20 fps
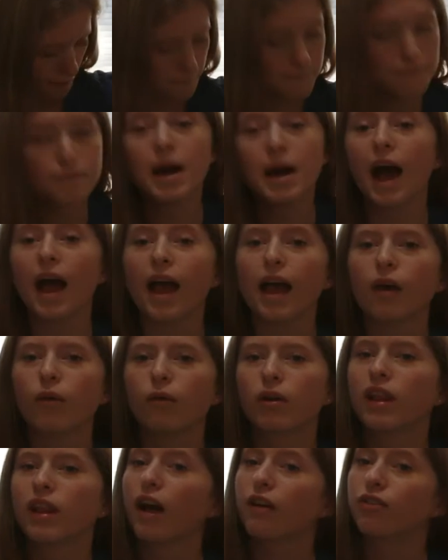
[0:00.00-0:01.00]

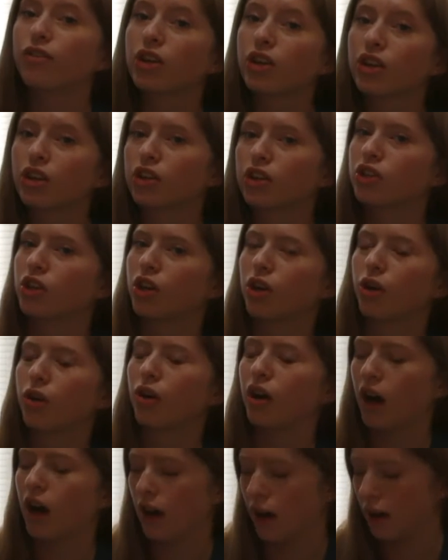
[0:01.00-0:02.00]
But without further
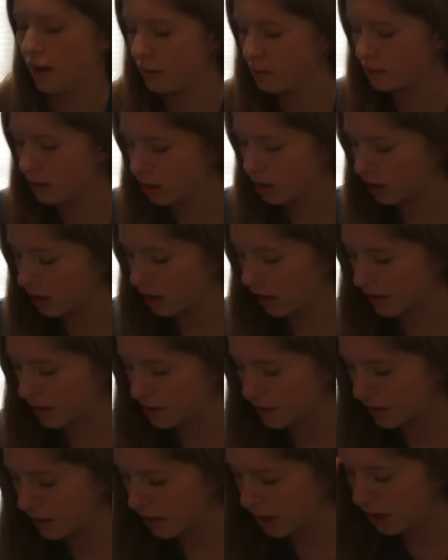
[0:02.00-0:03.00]
ado, so
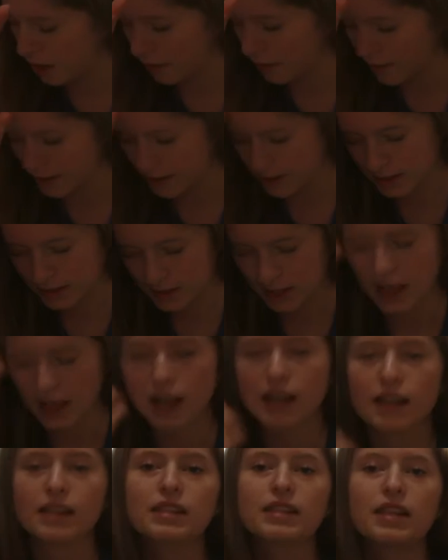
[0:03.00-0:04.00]
today's video is
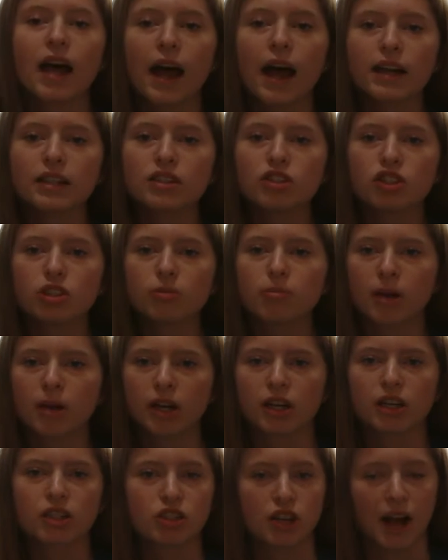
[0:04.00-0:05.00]
signs your
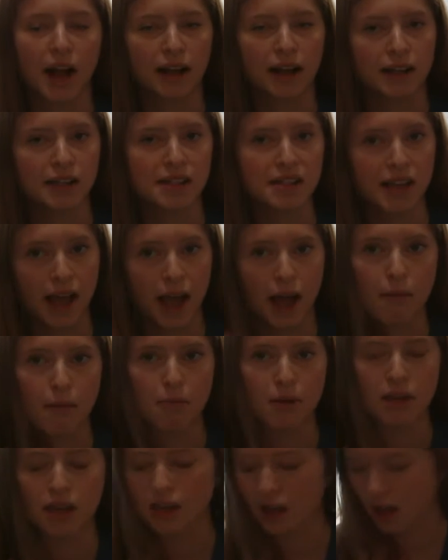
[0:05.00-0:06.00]
bearded dragon is
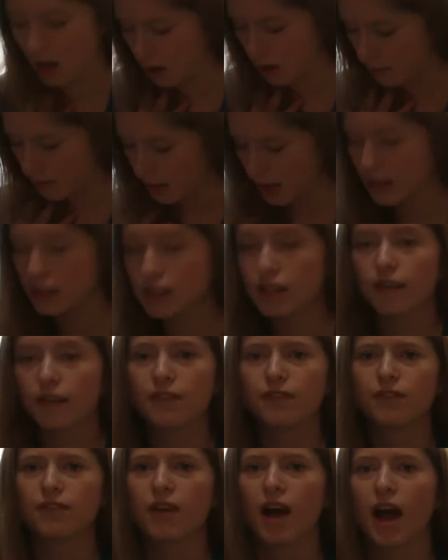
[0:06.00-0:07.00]
happy. It is
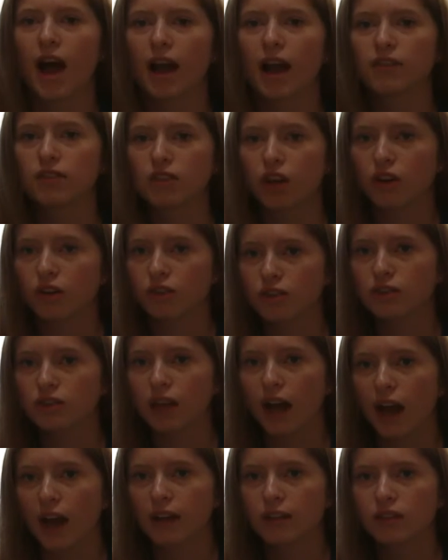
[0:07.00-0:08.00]
5 total
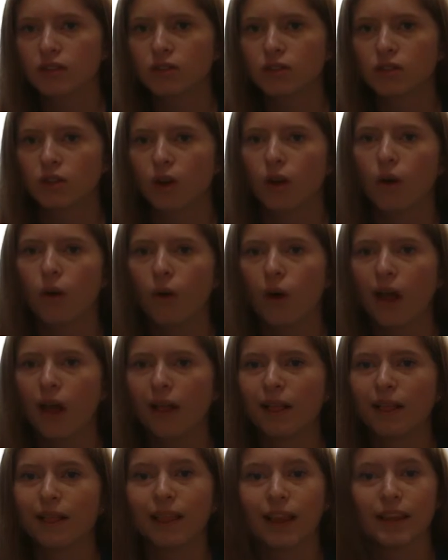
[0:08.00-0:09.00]
signs, so
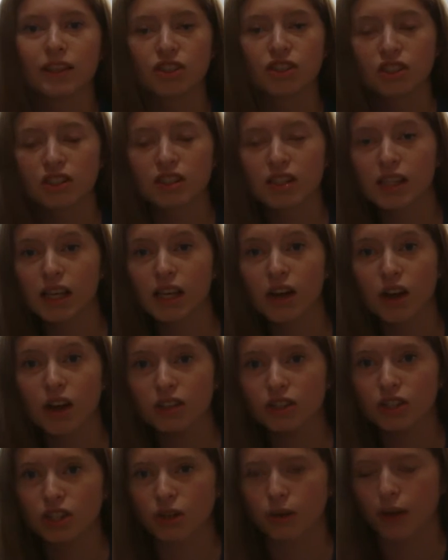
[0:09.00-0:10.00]
let's just get
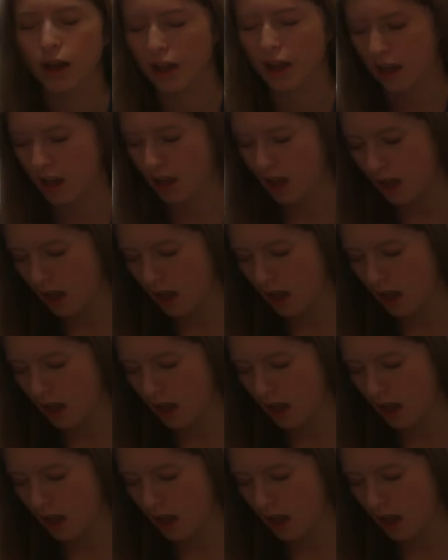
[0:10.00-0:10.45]
on to it.